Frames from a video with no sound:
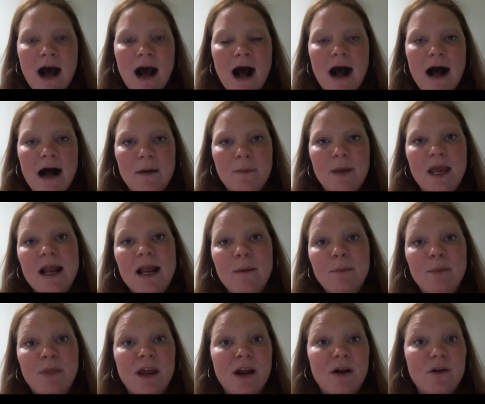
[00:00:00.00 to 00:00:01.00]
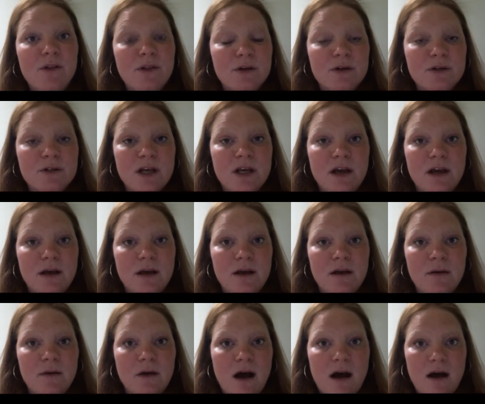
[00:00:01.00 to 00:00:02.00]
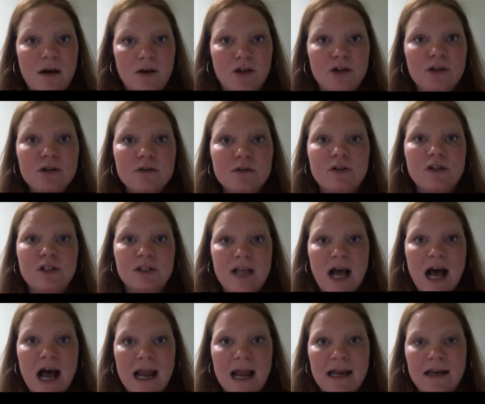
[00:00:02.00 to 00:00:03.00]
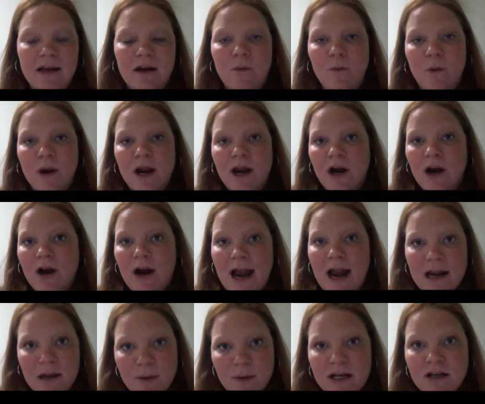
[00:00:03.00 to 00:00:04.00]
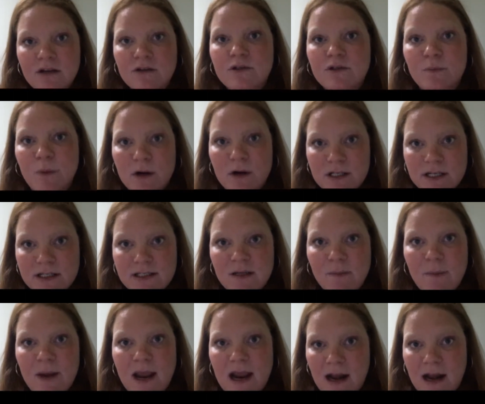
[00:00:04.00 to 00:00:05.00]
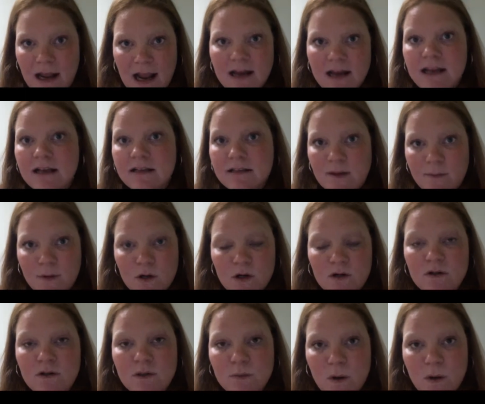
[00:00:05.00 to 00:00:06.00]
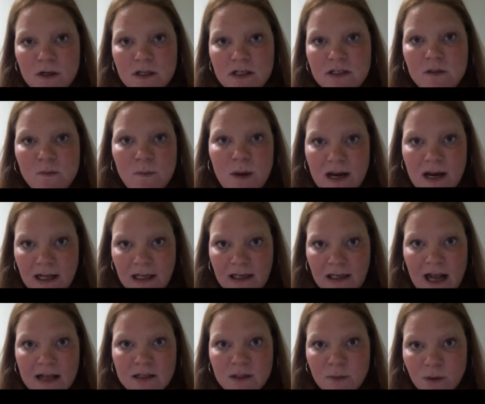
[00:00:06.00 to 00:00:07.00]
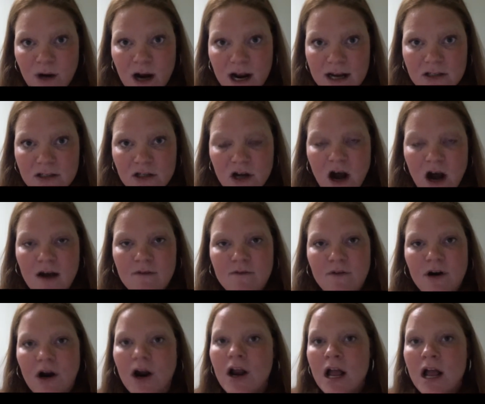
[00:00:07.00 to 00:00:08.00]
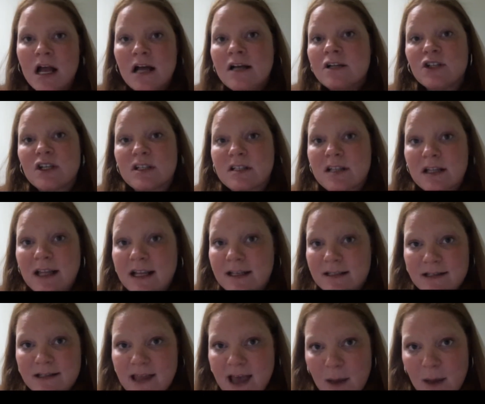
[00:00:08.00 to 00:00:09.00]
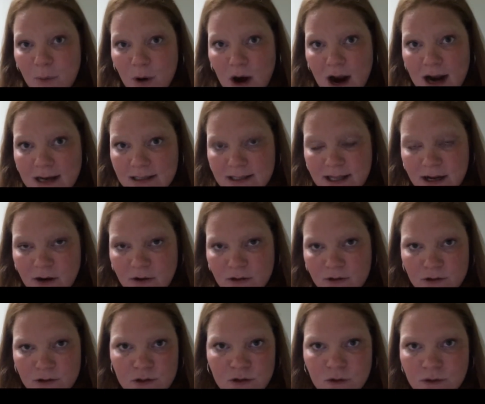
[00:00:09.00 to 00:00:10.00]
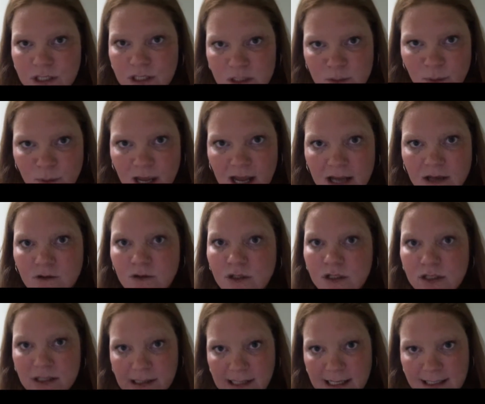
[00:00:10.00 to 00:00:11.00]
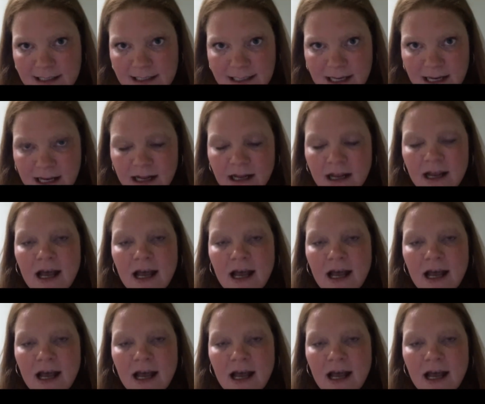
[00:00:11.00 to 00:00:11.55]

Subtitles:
And up there, there's a huge sign where anybody who's participating, any exhibitor who's participating and has a prize to offer, just lists that prize there. There's no display, you just list it.